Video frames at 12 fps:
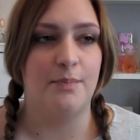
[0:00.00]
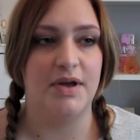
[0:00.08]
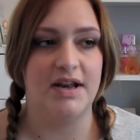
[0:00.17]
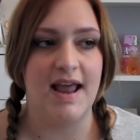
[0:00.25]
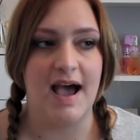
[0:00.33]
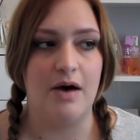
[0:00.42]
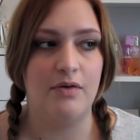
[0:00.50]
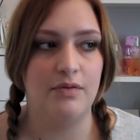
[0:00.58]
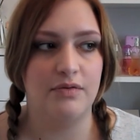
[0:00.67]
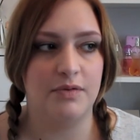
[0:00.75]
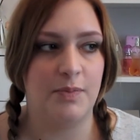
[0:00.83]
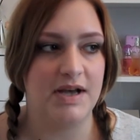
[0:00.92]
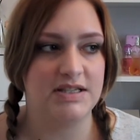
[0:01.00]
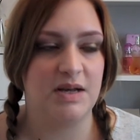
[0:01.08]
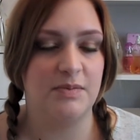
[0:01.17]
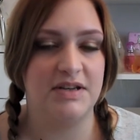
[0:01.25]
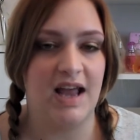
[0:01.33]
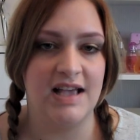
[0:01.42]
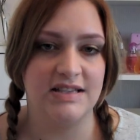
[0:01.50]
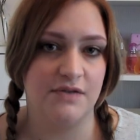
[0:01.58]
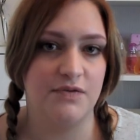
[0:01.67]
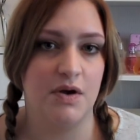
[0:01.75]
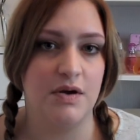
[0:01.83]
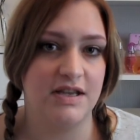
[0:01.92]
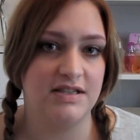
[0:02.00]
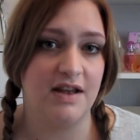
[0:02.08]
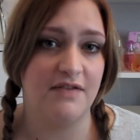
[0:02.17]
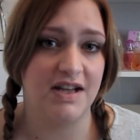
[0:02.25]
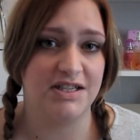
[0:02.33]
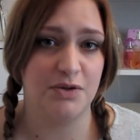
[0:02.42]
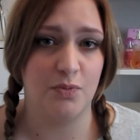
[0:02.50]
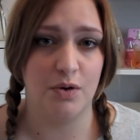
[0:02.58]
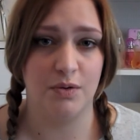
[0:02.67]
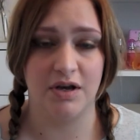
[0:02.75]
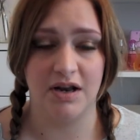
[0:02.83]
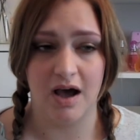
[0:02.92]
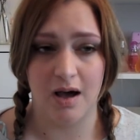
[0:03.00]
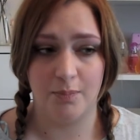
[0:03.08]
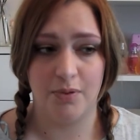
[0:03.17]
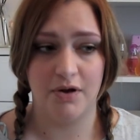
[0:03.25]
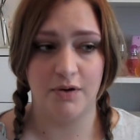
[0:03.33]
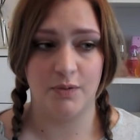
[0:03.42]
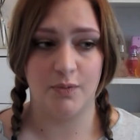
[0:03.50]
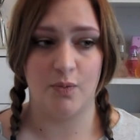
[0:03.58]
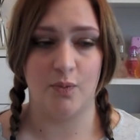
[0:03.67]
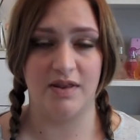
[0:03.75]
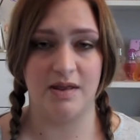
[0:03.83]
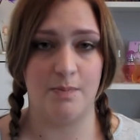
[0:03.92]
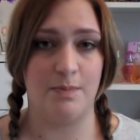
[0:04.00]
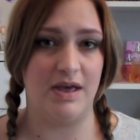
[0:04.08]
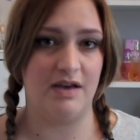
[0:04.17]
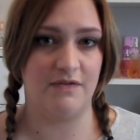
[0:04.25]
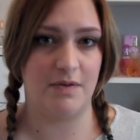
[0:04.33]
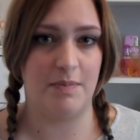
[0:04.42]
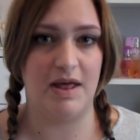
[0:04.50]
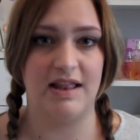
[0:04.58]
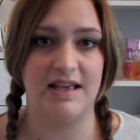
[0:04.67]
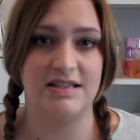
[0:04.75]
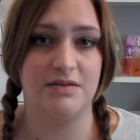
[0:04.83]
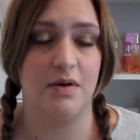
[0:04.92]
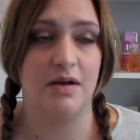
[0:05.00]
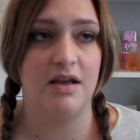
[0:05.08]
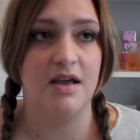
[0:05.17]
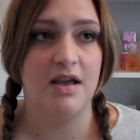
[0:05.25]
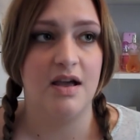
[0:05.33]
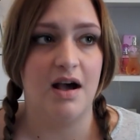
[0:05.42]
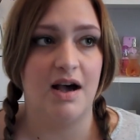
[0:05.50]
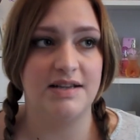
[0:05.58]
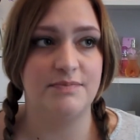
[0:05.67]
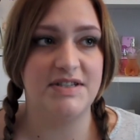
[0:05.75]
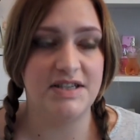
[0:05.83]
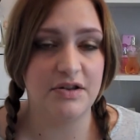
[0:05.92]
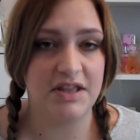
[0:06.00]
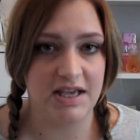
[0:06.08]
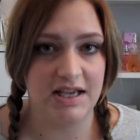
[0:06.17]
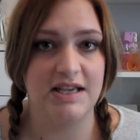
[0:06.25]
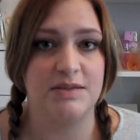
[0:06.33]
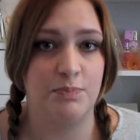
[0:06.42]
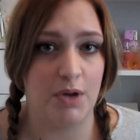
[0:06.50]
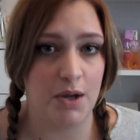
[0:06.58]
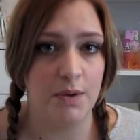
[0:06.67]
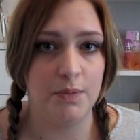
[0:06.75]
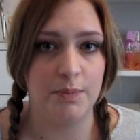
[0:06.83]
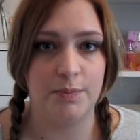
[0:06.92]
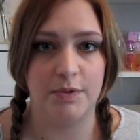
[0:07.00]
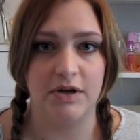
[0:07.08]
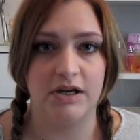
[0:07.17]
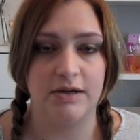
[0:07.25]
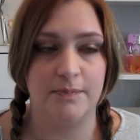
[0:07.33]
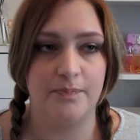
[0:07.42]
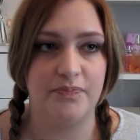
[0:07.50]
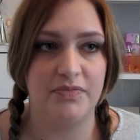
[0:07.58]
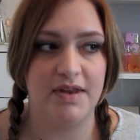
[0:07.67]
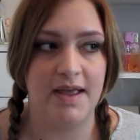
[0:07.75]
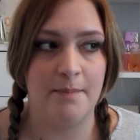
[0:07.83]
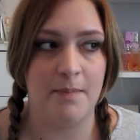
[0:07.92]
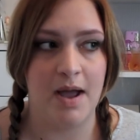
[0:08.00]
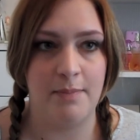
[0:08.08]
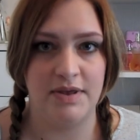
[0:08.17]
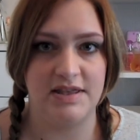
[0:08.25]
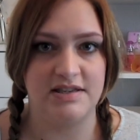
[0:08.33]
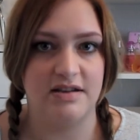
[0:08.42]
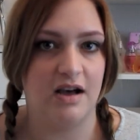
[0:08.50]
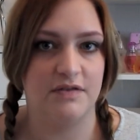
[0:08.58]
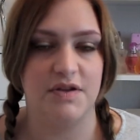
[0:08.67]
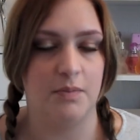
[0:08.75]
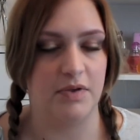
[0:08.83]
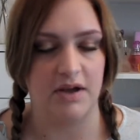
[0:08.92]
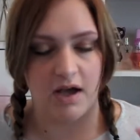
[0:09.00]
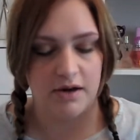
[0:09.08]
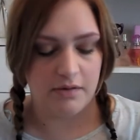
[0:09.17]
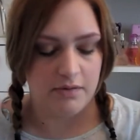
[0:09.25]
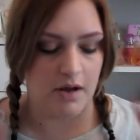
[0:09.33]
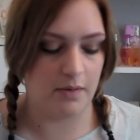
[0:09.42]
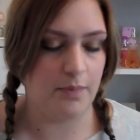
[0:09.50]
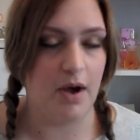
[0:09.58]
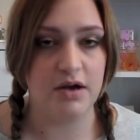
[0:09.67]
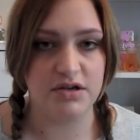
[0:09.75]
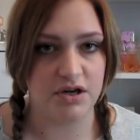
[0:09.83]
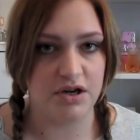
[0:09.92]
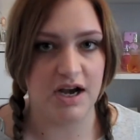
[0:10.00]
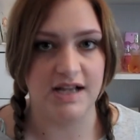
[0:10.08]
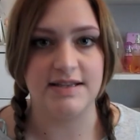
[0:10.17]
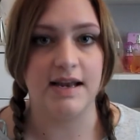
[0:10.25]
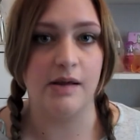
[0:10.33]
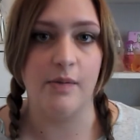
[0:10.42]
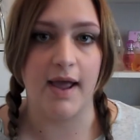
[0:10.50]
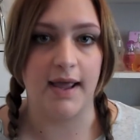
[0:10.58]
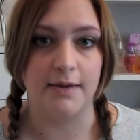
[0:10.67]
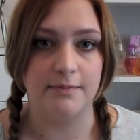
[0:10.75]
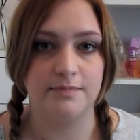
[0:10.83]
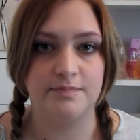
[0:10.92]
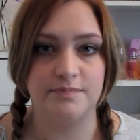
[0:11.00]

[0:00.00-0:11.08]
But now, the past couple of days, I've noticed I've actually woken up with a bit of a belly. So I'm still thinking it's bloat, but it might be the start of something, I don't know. But I'll show you guys anyway.